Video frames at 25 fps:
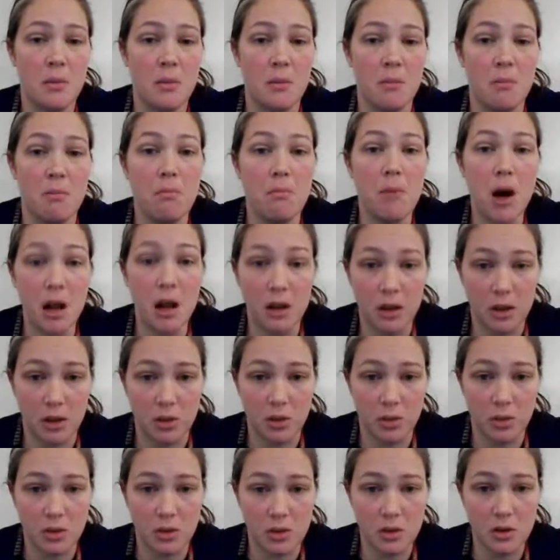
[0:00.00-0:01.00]

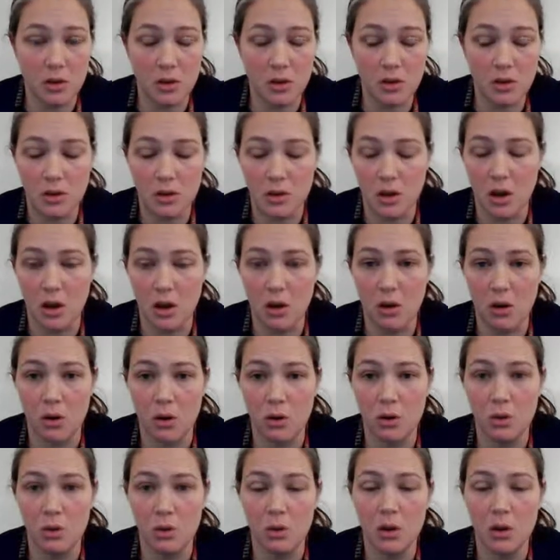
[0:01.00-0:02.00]
molecules.
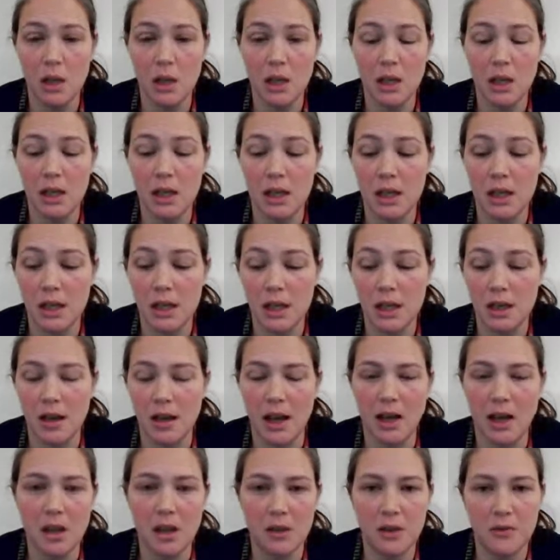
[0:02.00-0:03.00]
So
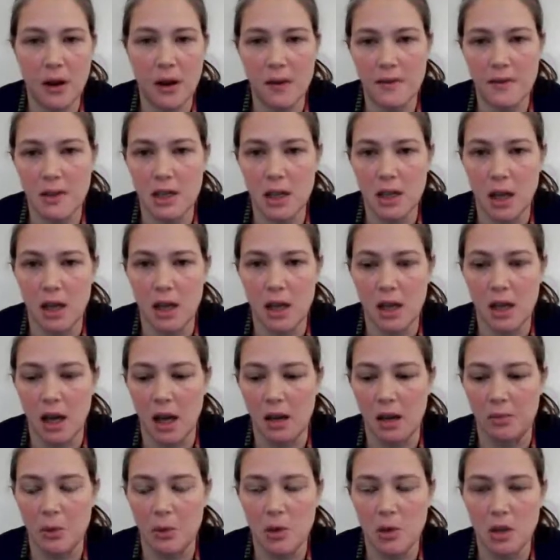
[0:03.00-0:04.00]
95 to
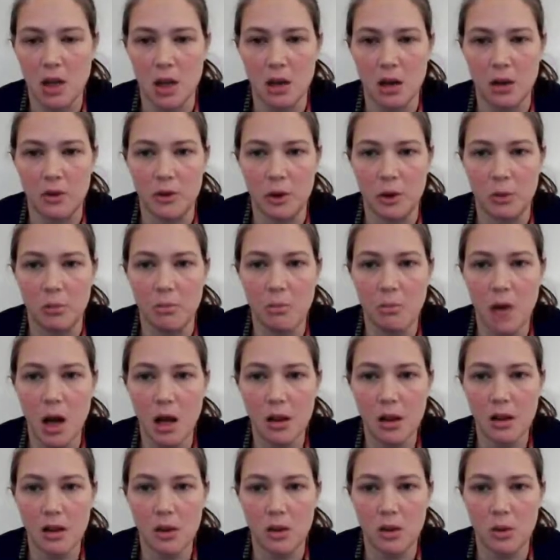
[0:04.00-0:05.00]
99% of your
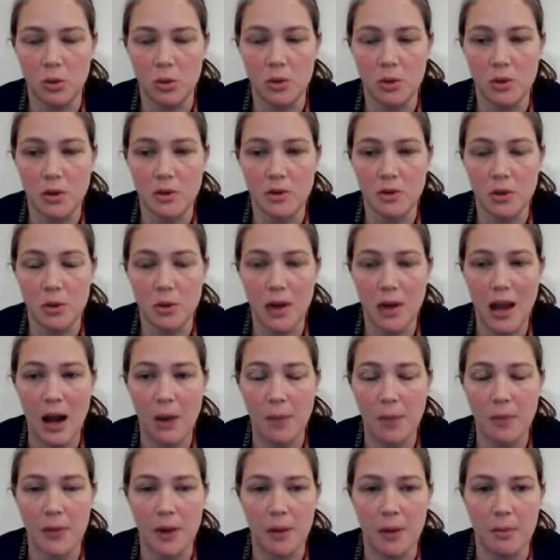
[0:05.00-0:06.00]
molecules, if you
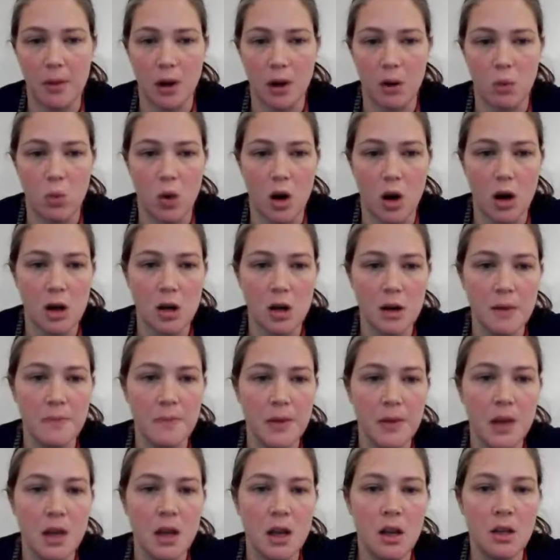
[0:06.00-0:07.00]
count them, are water.
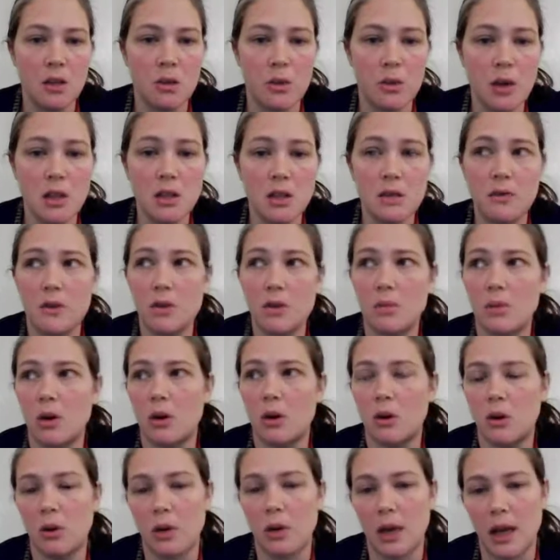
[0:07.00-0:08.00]
The rest of them
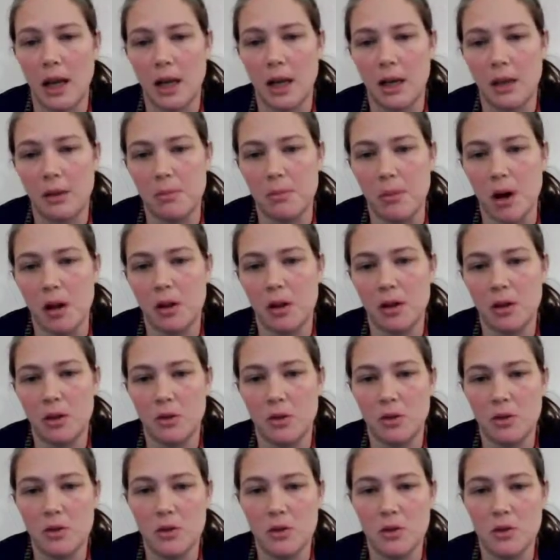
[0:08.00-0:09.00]
are organic
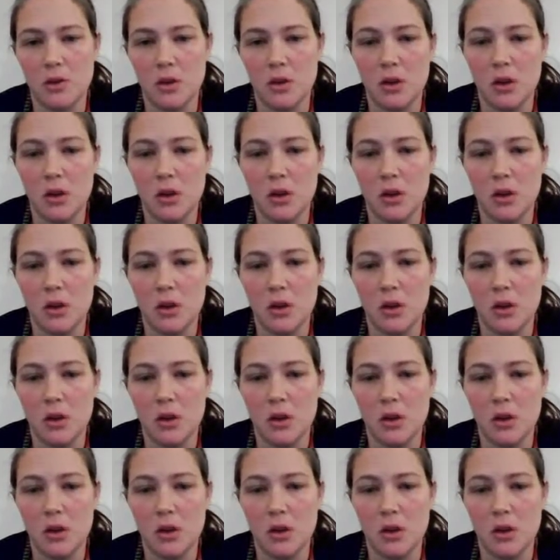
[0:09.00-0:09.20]
molecules.